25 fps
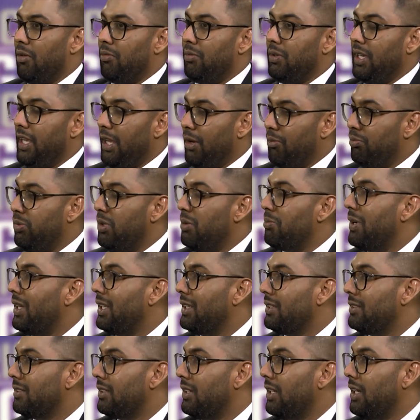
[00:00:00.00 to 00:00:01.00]

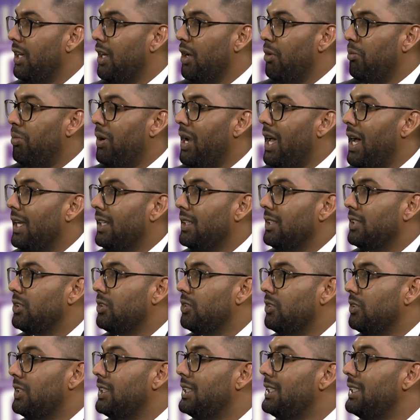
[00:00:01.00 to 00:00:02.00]
Implement plans
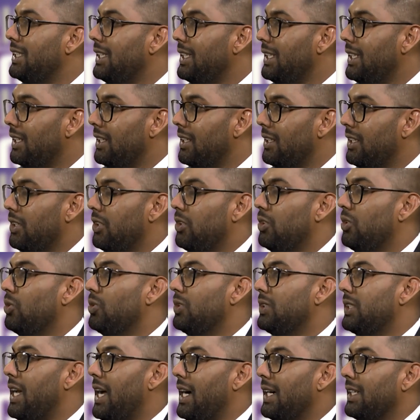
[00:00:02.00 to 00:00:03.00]
to seal
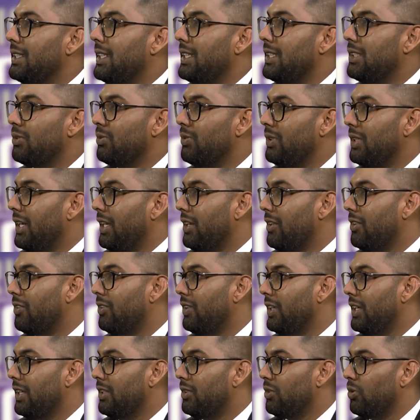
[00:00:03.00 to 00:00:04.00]
those accessways and
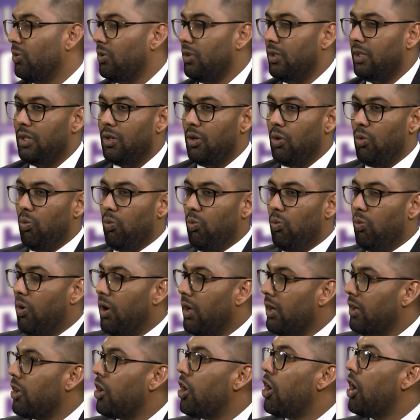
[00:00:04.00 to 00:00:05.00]
create only
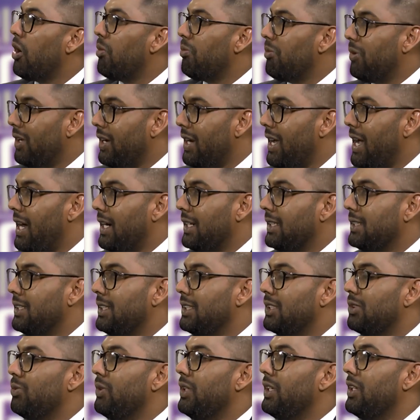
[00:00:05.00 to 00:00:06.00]
one common
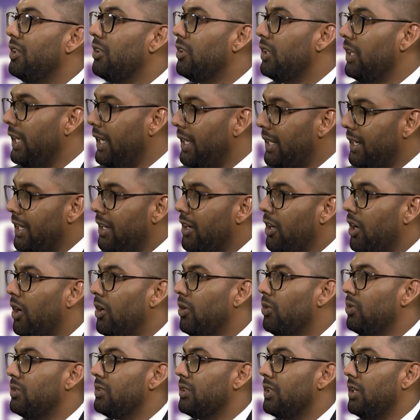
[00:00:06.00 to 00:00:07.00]
accessway in and
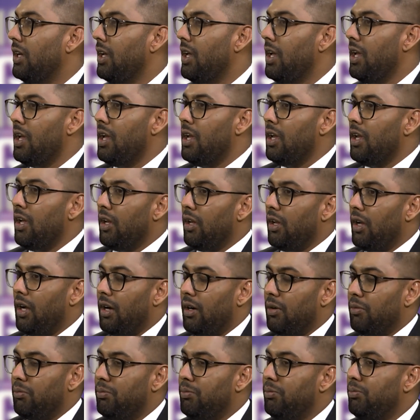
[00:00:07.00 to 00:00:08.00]
out.
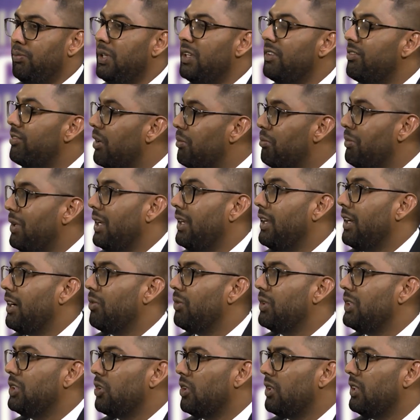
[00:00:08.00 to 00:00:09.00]
Be familiar
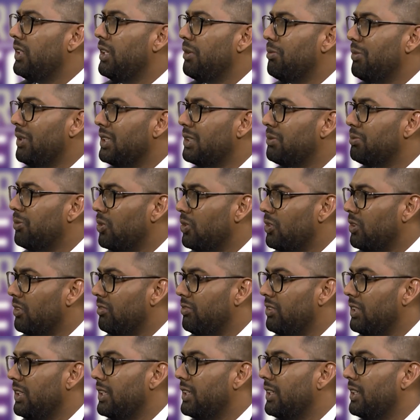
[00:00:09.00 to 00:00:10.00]
with your neighbor's motor
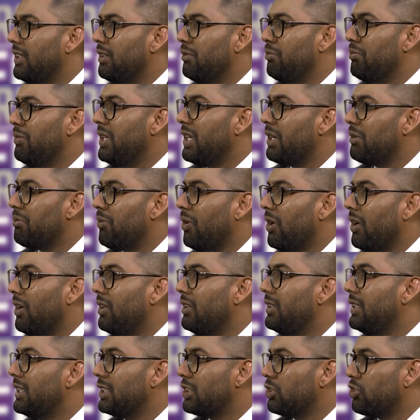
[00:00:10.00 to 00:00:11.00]
vehicle, make, model,
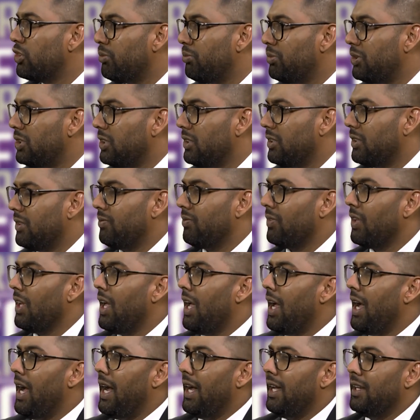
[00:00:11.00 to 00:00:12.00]
description,
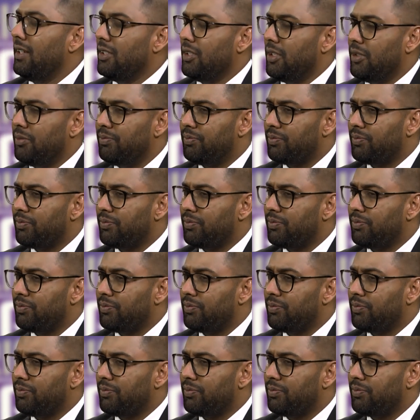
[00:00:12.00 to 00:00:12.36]
and